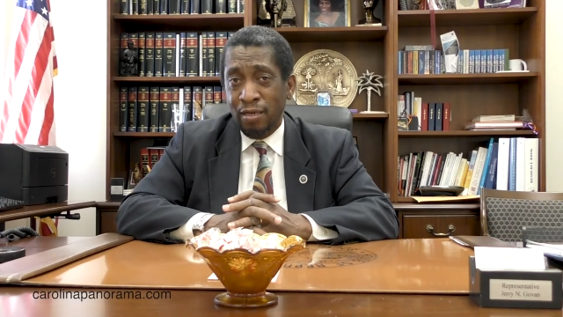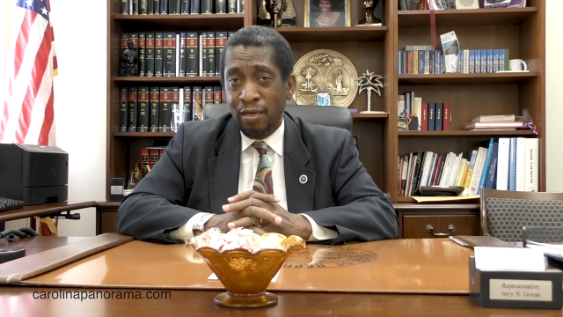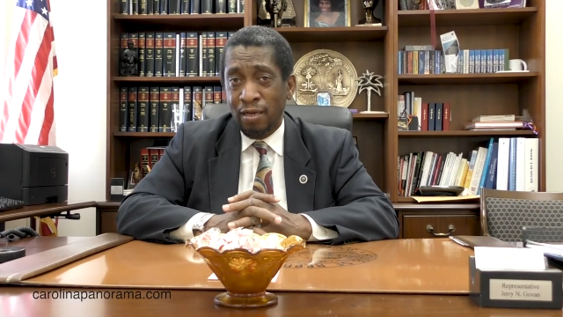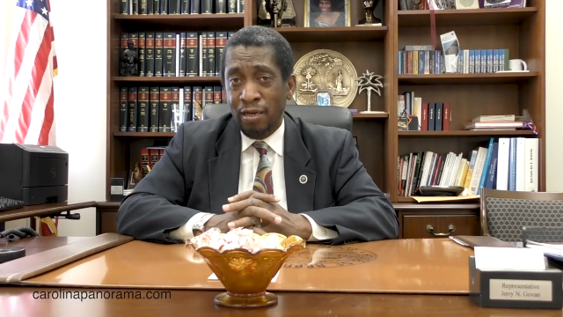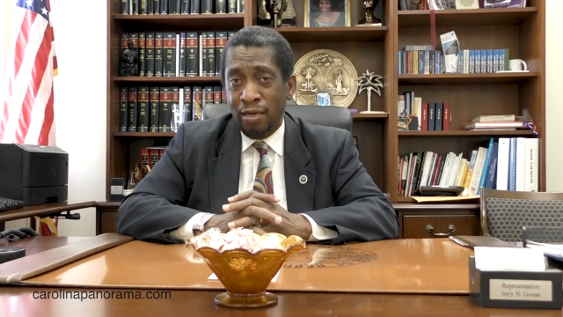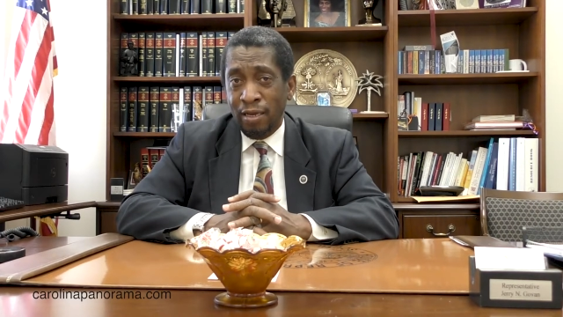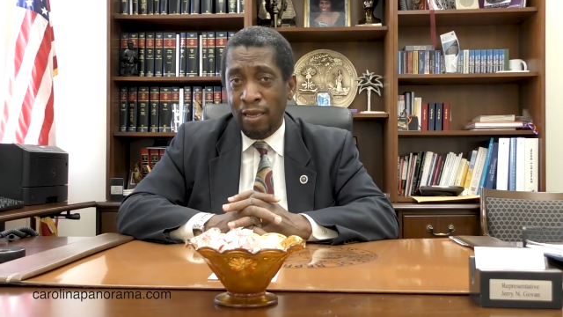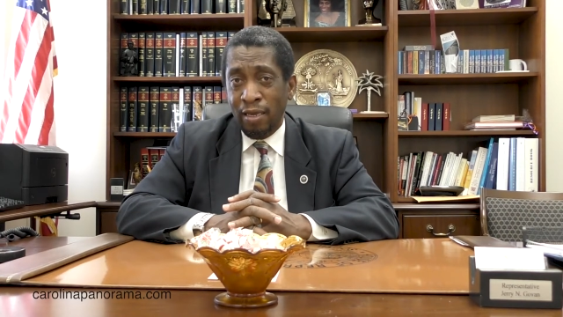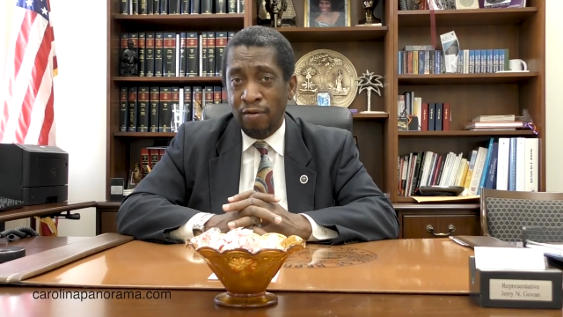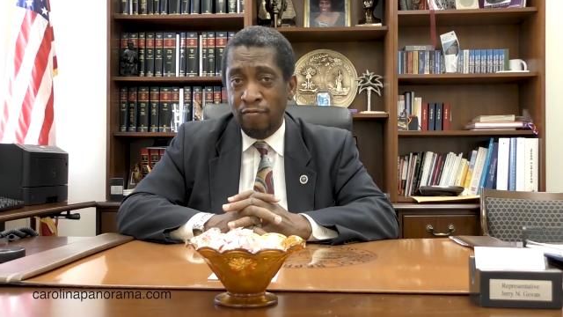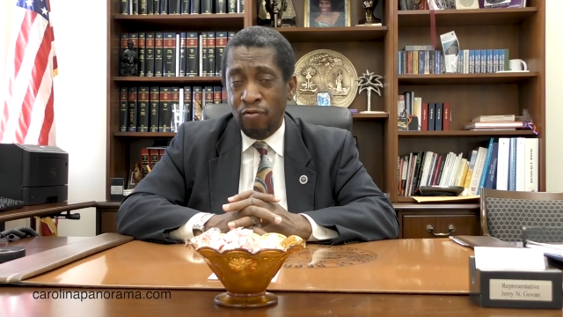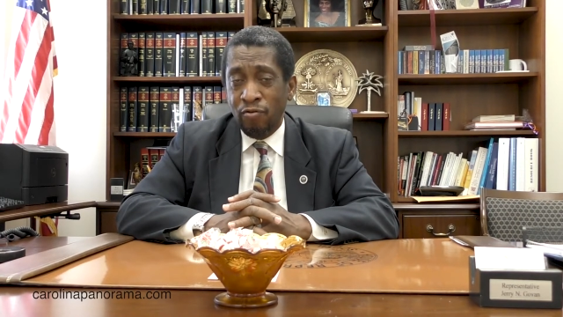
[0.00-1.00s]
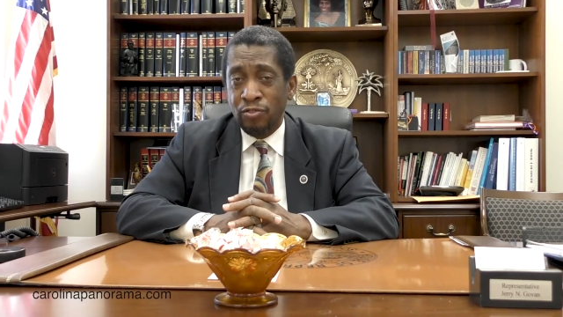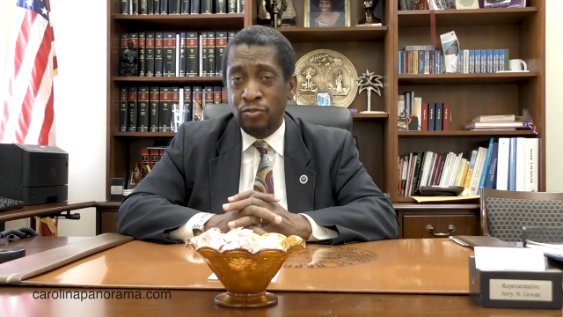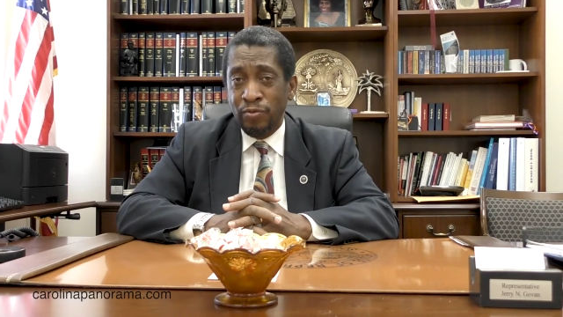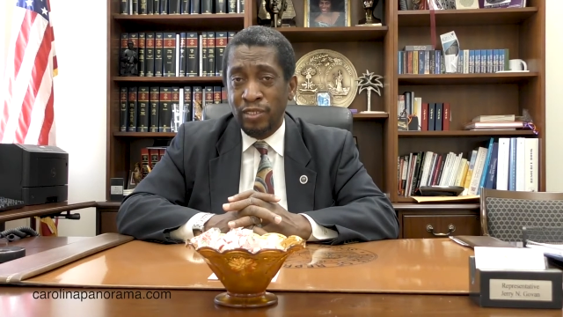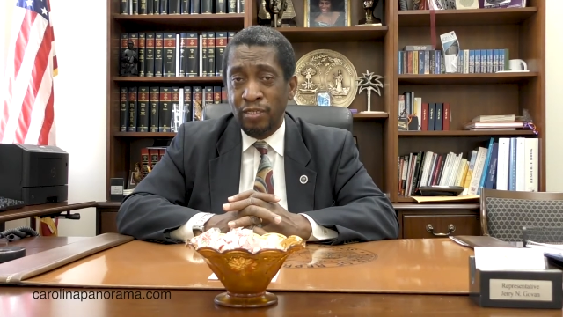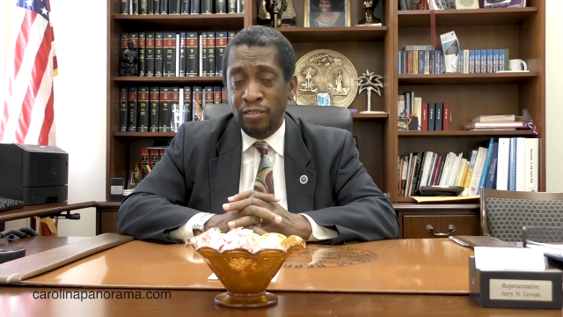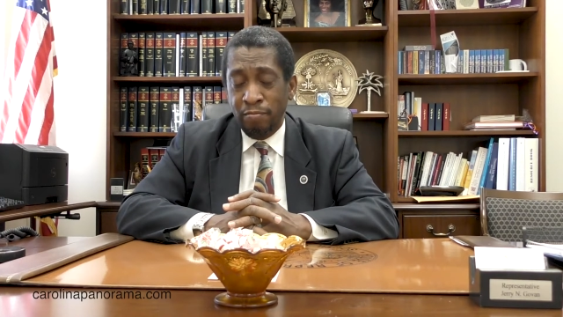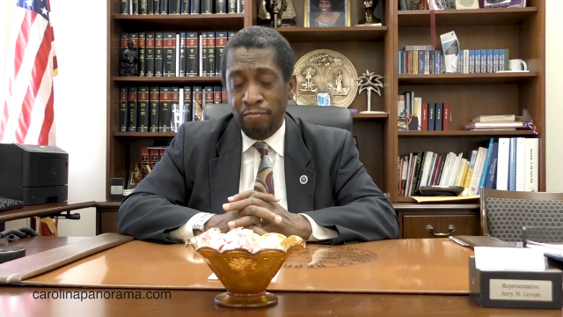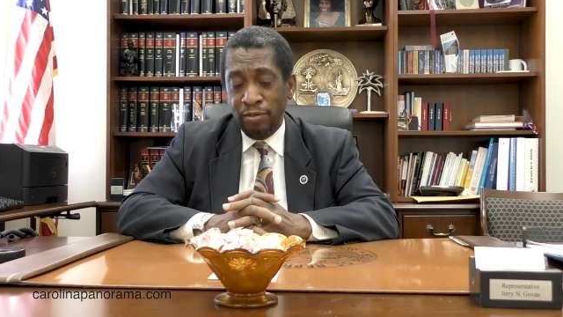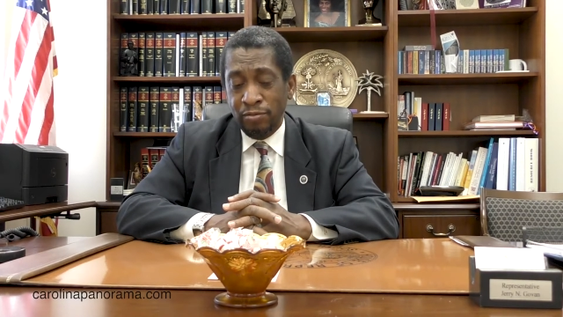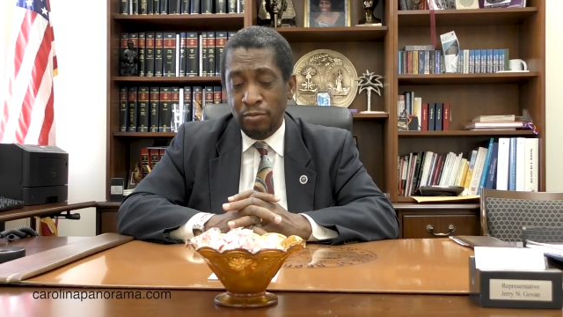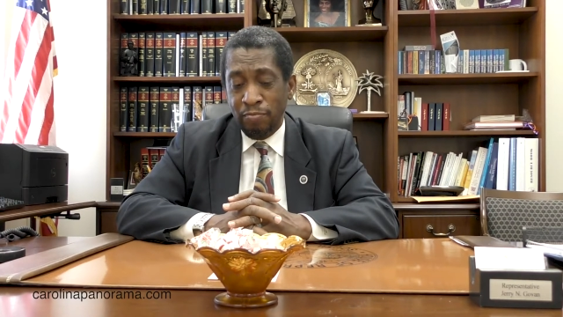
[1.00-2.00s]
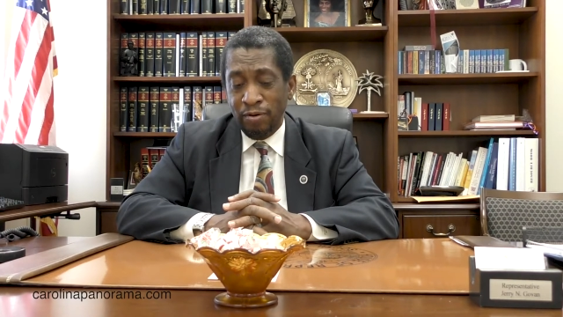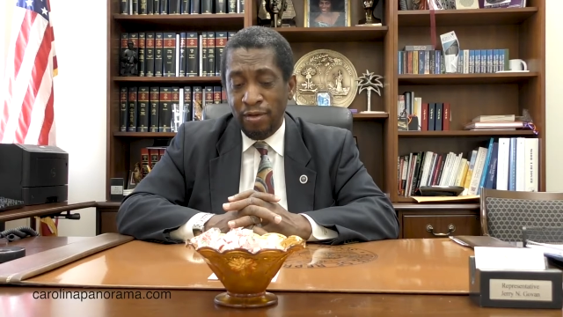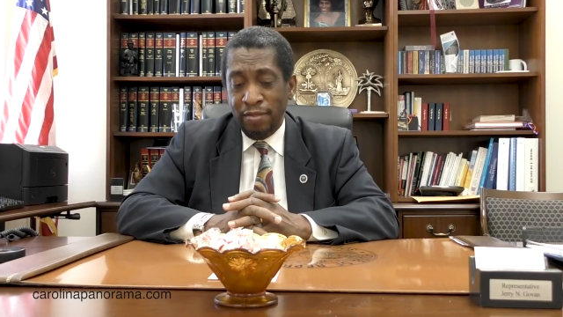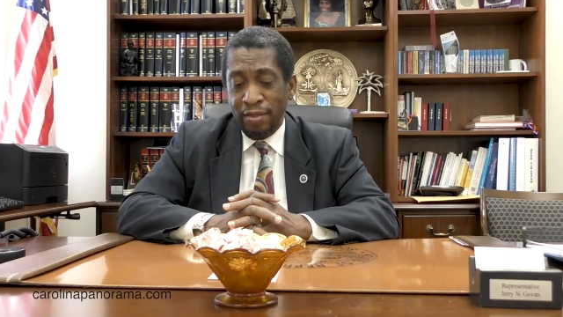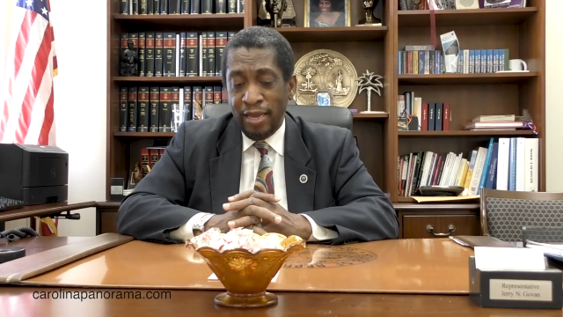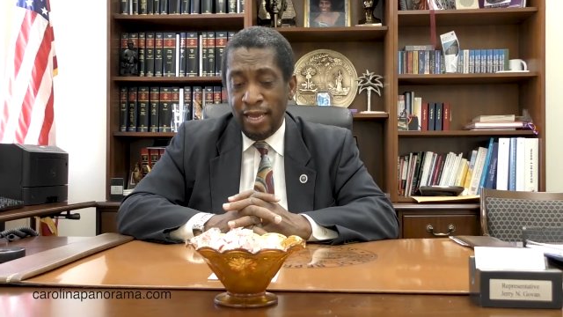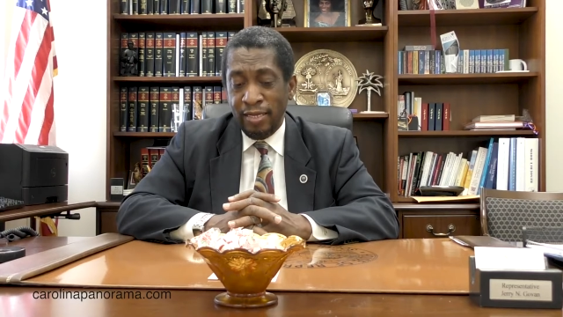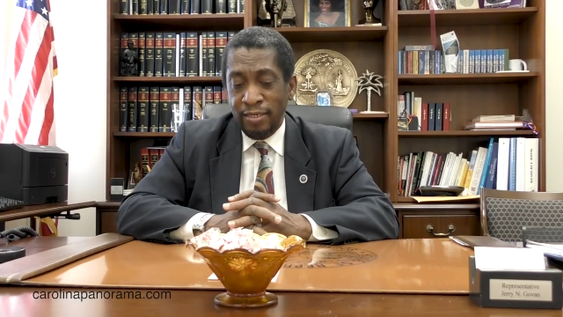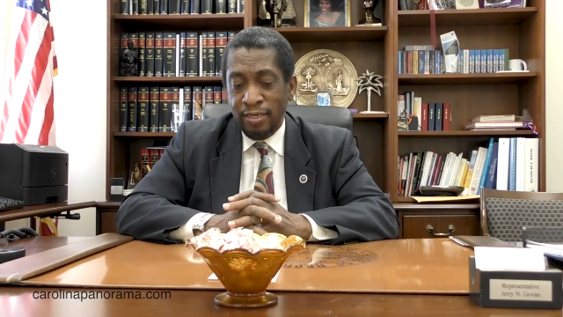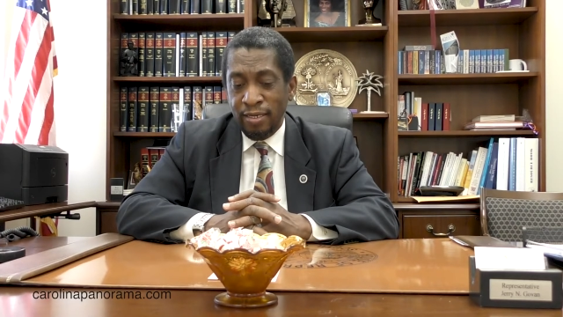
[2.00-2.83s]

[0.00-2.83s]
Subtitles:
And of course, we need to build upon that.